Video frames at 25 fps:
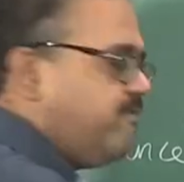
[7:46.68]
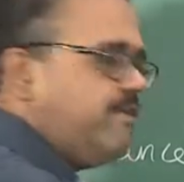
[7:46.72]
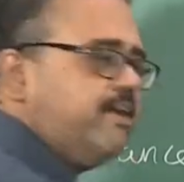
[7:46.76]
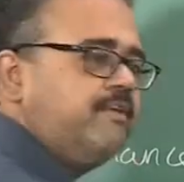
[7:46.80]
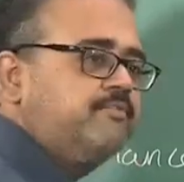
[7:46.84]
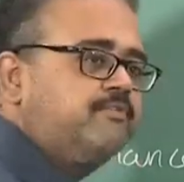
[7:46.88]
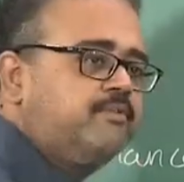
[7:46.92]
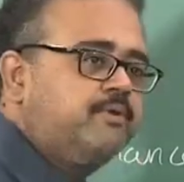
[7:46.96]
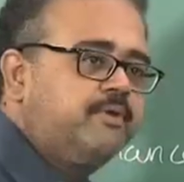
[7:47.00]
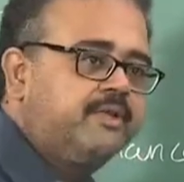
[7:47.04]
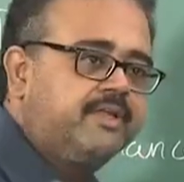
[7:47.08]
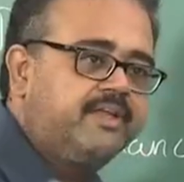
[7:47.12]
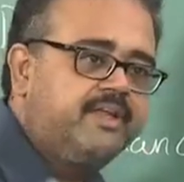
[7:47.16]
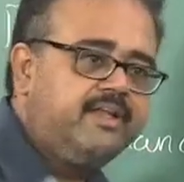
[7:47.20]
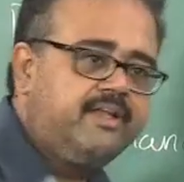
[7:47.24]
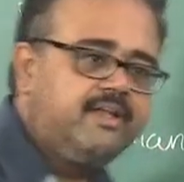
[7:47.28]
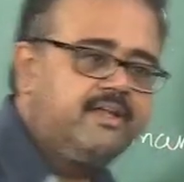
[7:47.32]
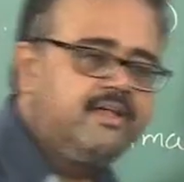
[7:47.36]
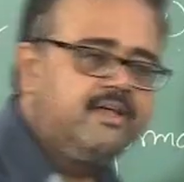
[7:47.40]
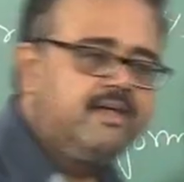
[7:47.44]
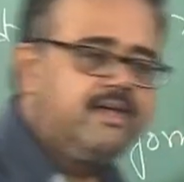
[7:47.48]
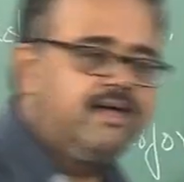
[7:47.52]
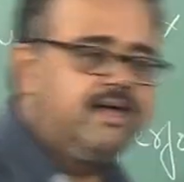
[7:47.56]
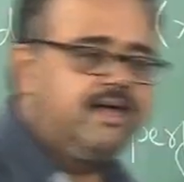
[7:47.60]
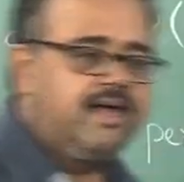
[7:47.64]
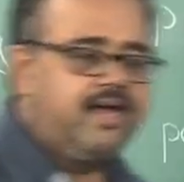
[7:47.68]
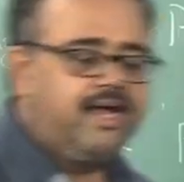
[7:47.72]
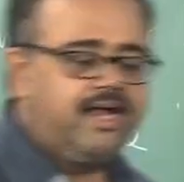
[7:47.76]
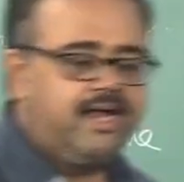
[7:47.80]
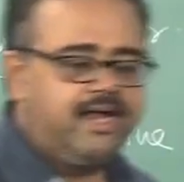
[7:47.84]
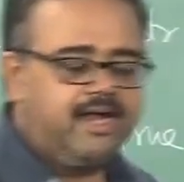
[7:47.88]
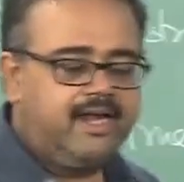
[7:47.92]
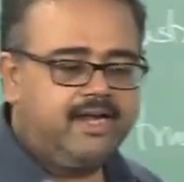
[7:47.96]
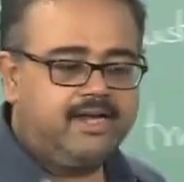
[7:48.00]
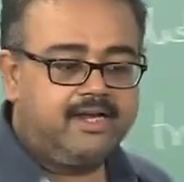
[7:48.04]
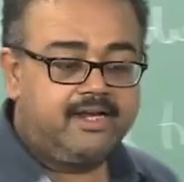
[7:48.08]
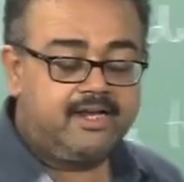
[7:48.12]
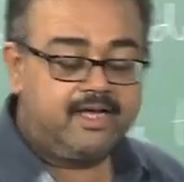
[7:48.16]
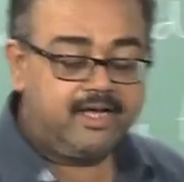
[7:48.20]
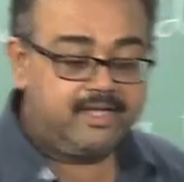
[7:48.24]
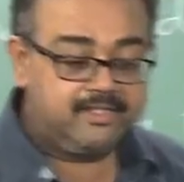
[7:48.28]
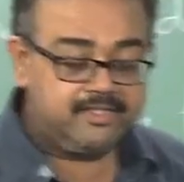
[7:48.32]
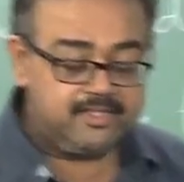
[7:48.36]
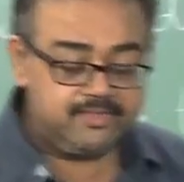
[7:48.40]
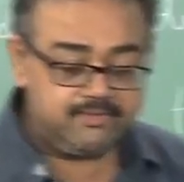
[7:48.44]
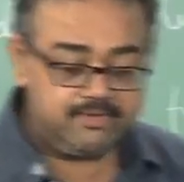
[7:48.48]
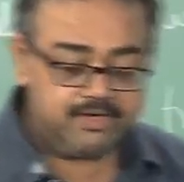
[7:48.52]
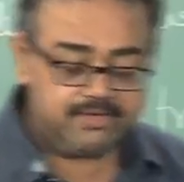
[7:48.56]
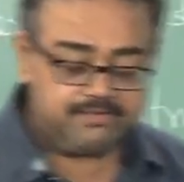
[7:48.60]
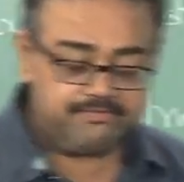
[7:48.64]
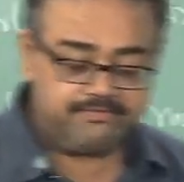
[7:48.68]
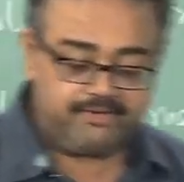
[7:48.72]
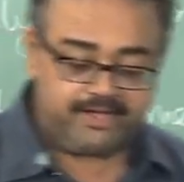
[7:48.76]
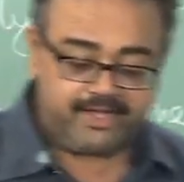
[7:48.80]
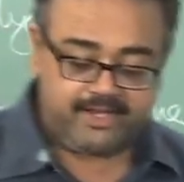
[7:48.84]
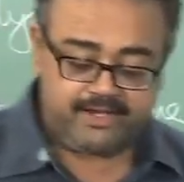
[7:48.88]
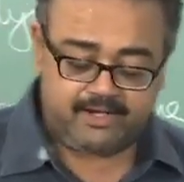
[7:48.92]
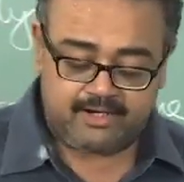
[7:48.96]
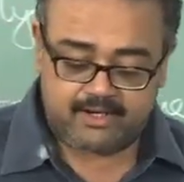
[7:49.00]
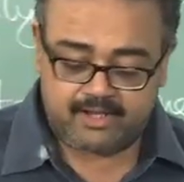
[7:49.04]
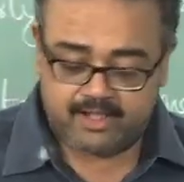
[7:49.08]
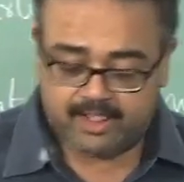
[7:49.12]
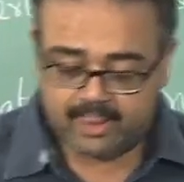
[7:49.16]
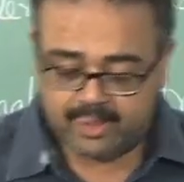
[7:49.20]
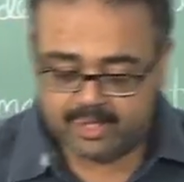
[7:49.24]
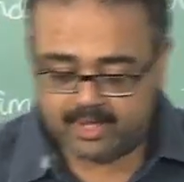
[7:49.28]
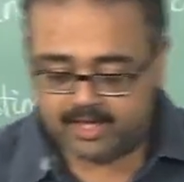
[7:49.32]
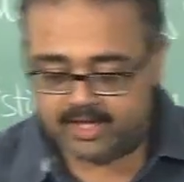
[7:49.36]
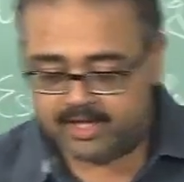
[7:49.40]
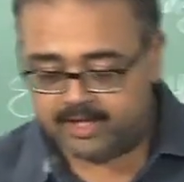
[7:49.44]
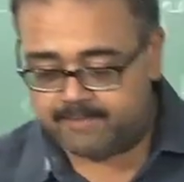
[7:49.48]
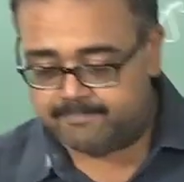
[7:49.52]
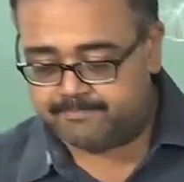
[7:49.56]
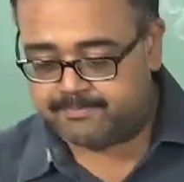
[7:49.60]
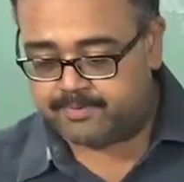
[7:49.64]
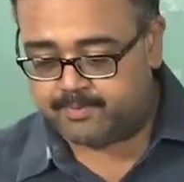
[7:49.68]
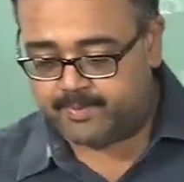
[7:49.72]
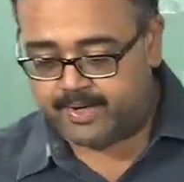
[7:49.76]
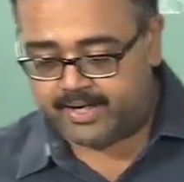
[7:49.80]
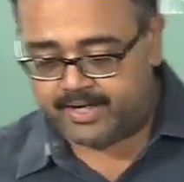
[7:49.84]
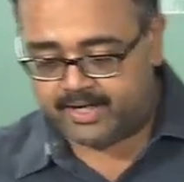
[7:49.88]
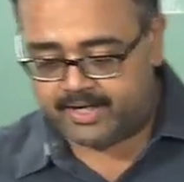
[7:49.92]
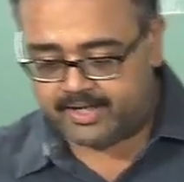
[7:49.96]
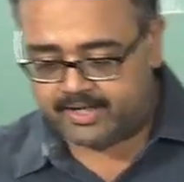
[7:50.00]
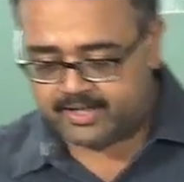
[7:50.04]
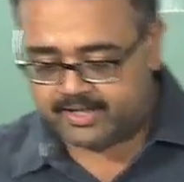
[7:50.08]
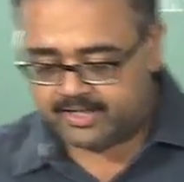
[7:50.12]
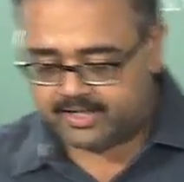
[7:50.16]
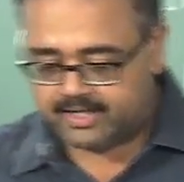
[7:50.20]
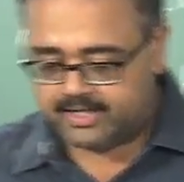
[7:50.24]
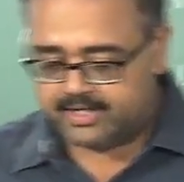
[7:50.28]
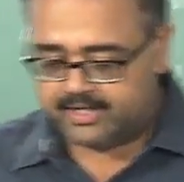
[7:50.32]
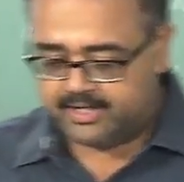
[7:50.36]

way of doing it, and this works fine, provided